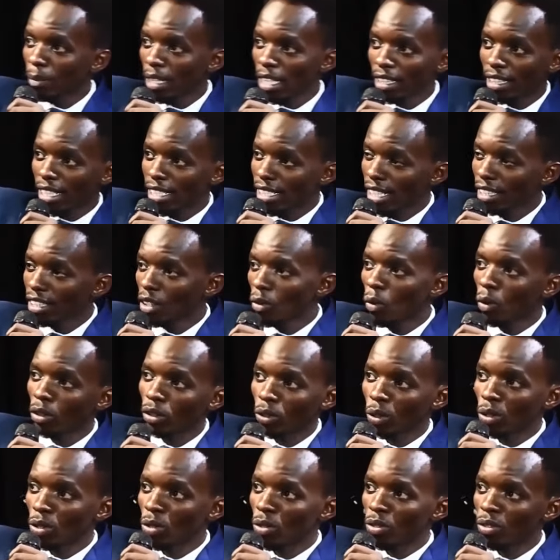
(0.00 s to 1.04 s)
us many things that they
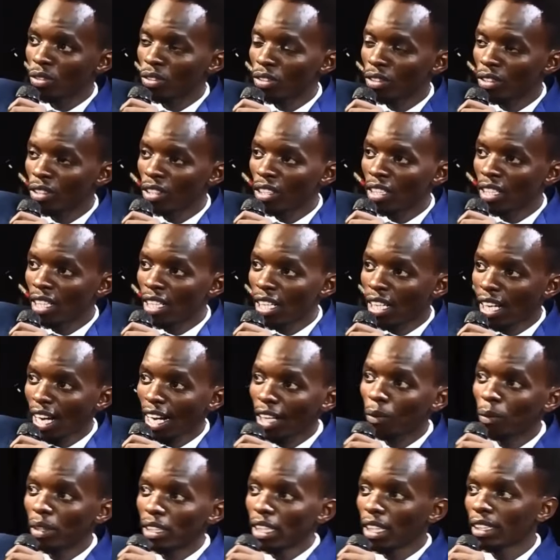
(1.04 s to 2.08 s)
want to do.
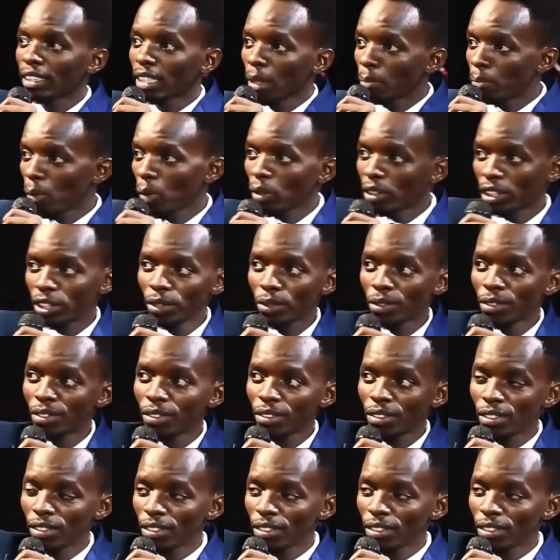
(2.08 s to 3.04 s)
And we shall support you.